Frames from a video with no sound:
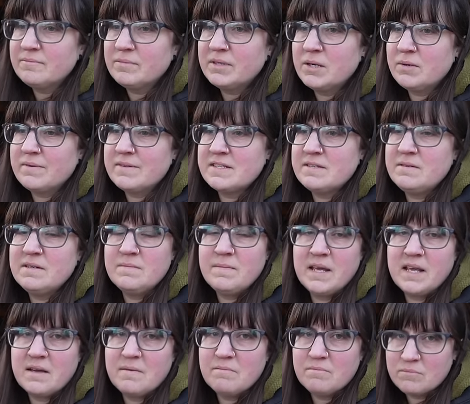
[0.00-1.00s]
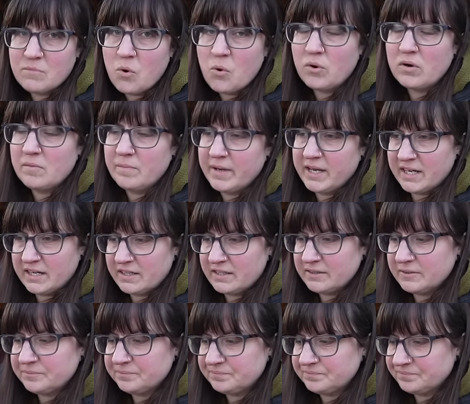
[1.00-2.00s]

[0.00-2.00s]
but he wants me to make it more better.